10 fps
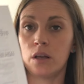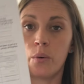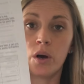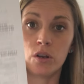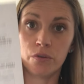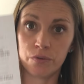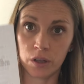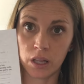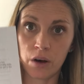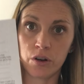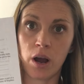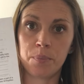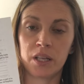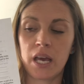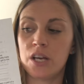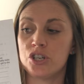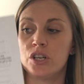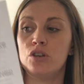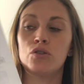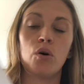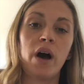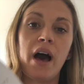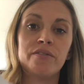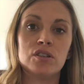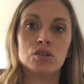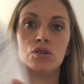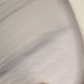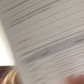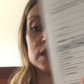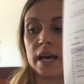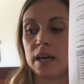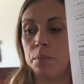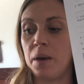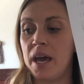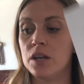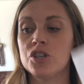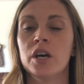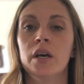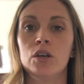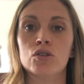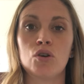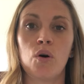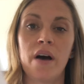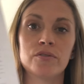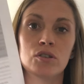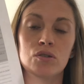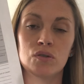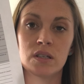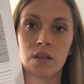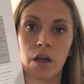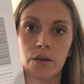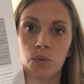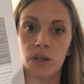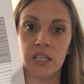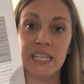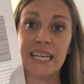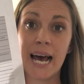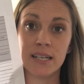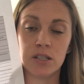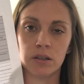I want you to fill out your application. You don't have to do the second page. You don't have to do this other one yet.